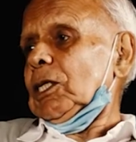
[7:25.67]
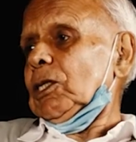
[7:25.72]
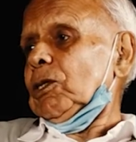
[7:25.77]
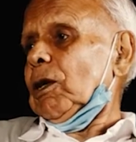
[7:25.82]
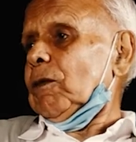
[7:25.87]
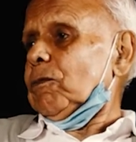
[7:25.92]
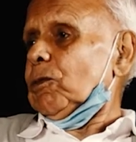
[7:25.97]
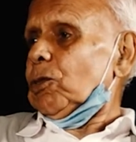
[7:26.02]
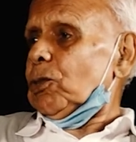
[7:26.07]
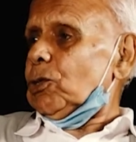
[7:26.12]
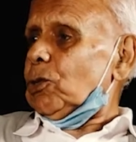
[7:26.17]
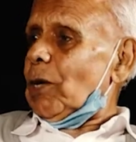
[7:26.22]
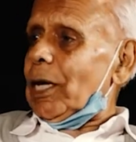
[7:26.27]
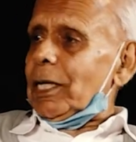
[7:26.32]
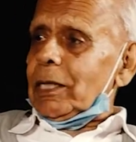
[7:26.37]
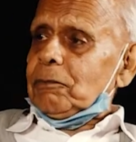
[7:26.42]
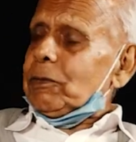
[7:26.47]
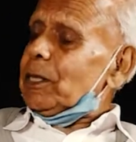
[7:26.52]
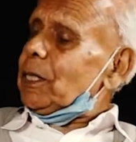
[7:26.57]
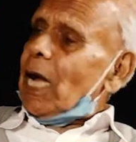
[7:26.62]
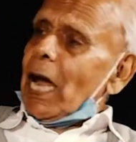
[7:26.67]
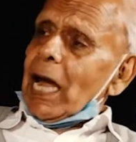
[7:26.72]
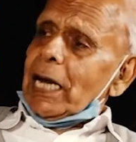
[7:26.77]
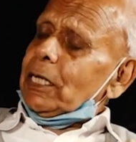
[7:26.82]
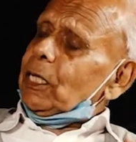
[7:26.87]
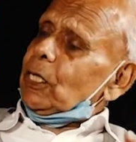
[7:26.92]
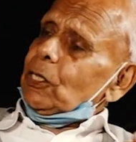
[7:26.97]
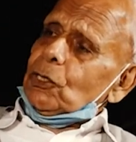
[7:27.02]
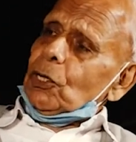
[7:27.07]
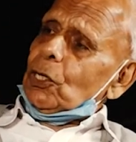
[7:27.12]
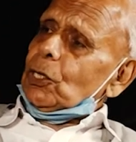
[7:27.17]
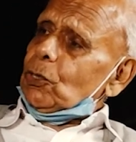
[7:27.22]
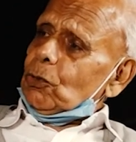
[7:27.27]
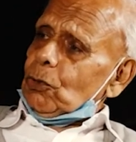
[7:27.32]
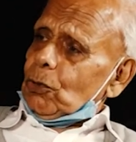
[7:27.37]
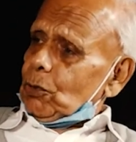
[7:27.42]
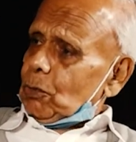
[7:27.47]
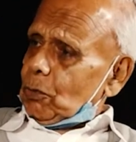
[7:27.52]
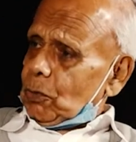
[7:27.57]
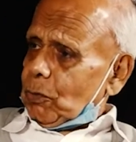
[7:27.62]
You have to join. But I did not
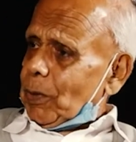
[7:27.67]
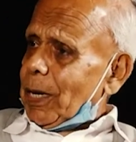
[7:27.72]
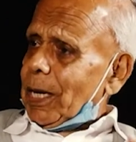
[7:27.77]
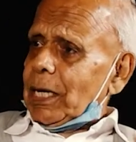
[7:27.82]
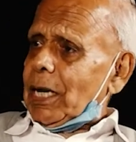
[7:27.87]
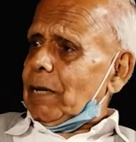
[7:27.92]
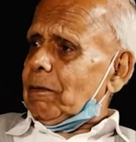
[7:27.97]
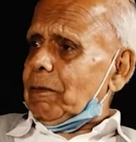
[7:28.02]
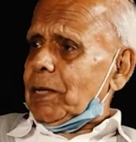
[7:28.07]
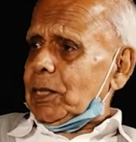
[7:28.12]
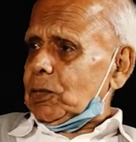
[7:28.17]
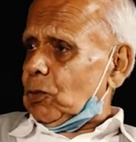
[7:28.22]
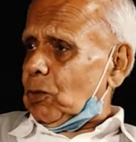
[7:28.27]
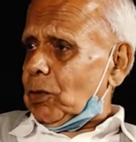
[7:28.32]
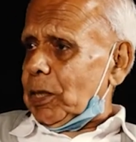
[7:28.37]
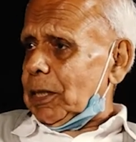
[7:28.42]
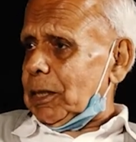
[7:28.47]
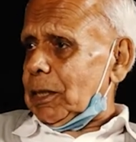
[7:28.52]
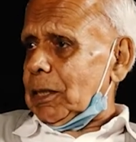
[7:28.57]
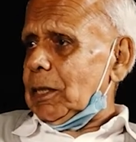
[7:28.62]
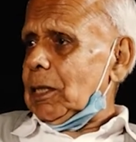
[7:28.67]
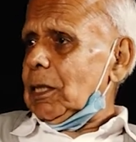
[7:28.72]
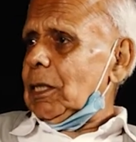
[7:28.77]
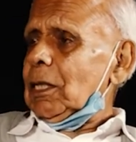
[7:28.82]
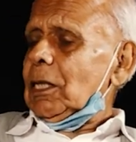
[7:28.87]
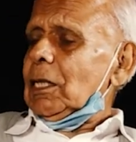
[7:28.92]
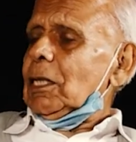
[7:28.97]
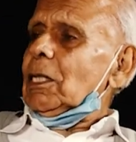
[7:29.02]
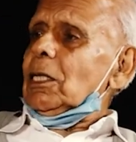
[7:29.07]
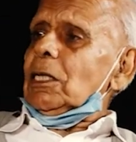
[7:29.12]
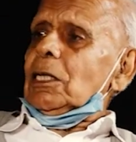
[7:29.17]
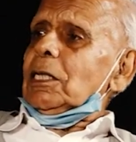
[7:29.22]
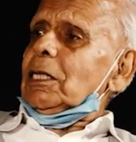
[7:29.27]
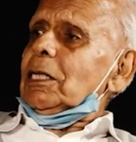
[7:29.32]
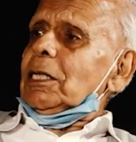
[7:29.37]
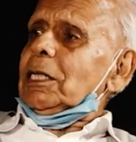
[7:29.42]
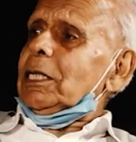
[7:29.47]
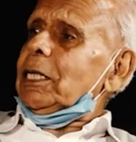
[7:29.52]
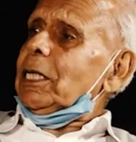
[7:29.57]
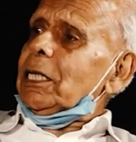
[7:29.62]
know where I was going.
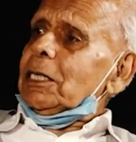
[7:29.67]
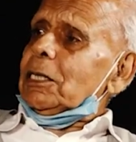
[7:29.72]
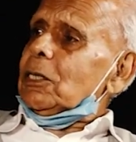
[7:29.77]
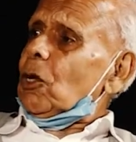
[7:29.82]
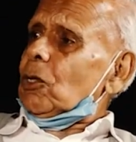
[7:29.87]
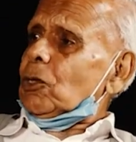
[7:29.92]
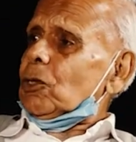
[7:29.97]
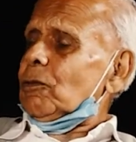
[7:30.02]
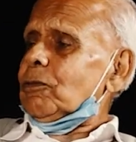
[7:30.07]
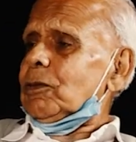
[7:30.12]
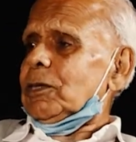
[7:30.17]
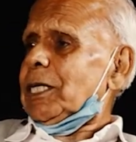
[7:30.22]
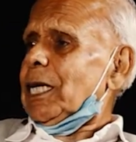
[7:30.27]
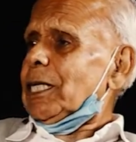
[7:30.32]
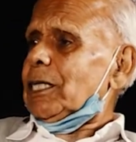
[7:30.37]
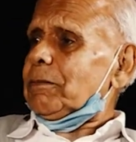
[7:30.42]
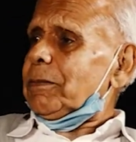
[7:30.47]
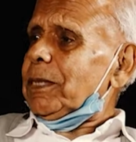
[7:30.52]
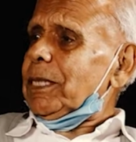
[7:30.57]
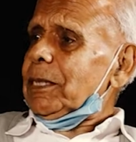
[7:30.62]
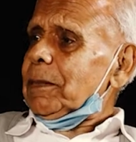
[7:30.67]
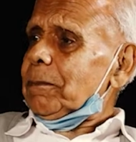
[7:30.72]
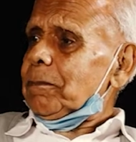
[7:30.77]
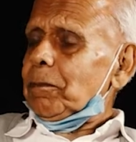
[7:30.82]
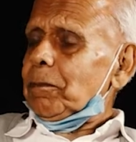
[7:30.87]
He sort of sent me,